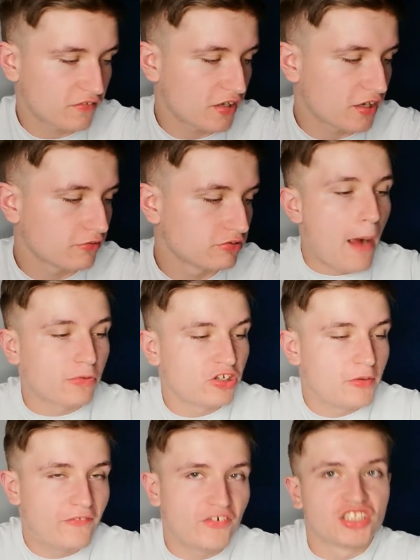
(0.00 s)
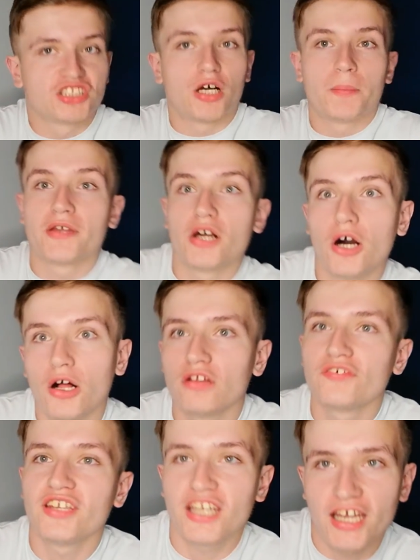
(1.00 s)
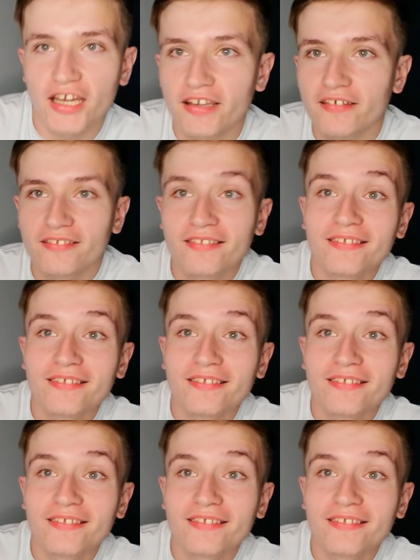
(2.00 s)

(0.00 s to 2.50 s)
So I'm gonna do a shopping haul for you guys.